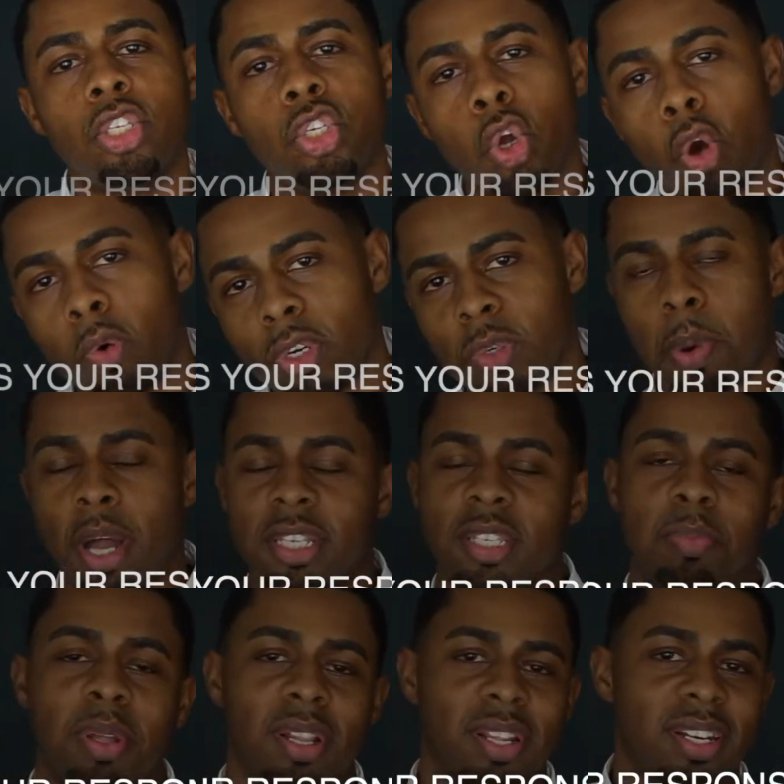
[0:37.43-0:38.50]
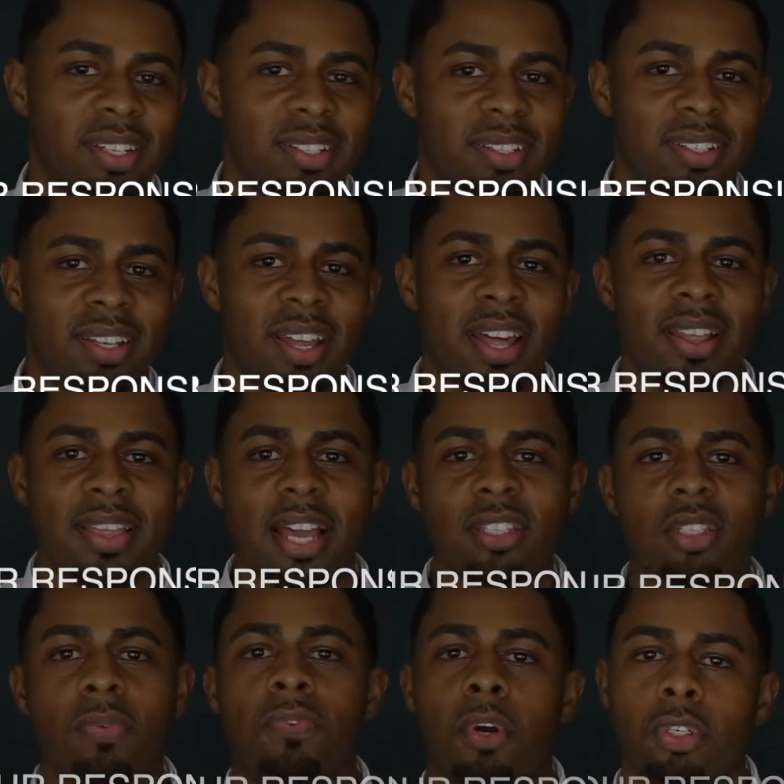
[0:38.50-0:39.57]
your responsibility. That's the
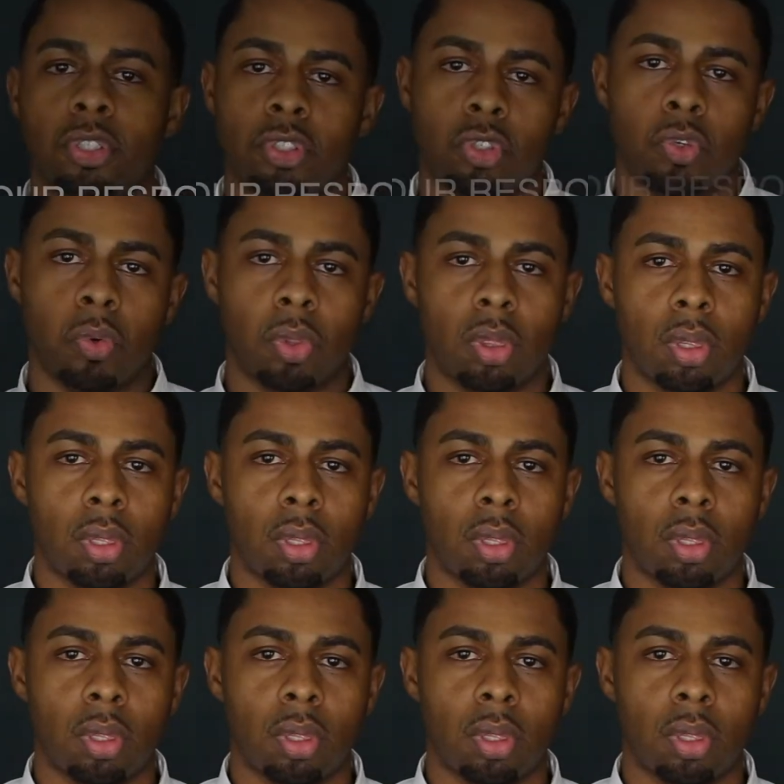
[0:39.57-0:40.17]
first truth.